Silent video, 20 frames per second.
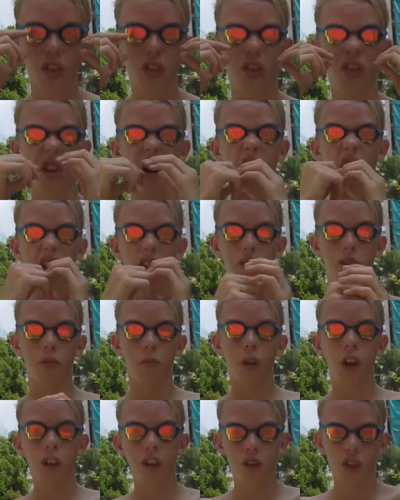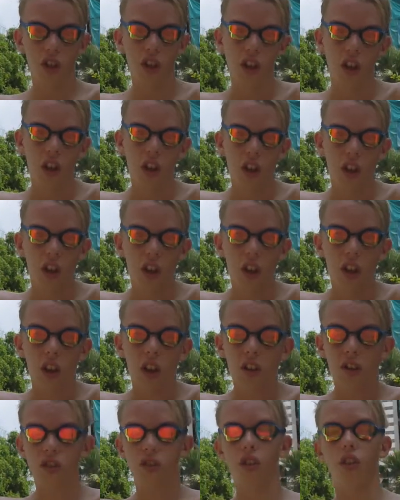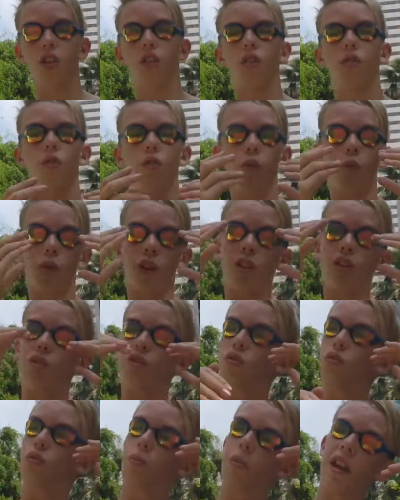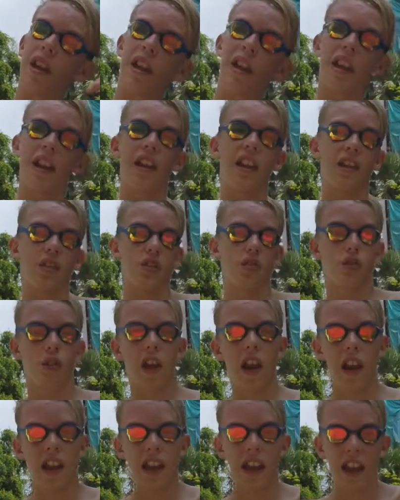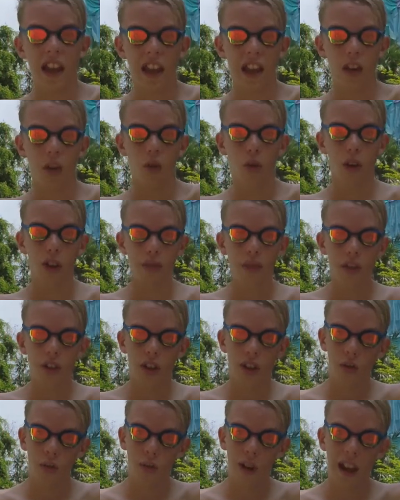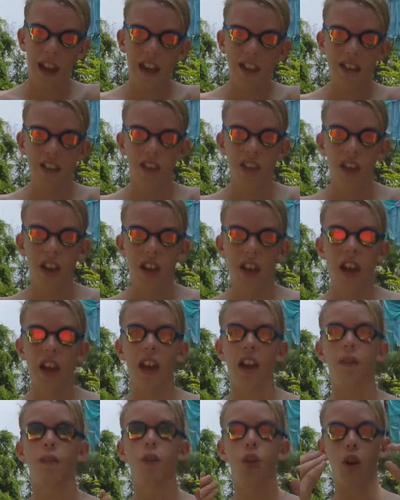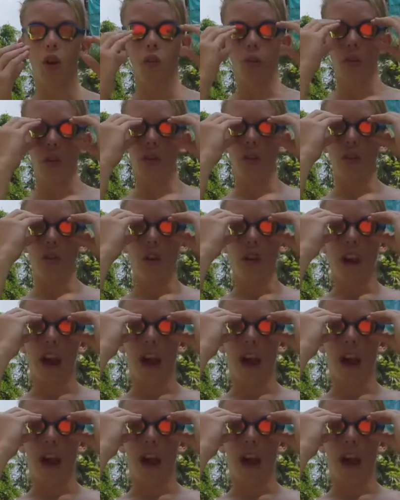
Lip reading: into your eyes too much. So when you're swimming, in training, or even in a race, if you don't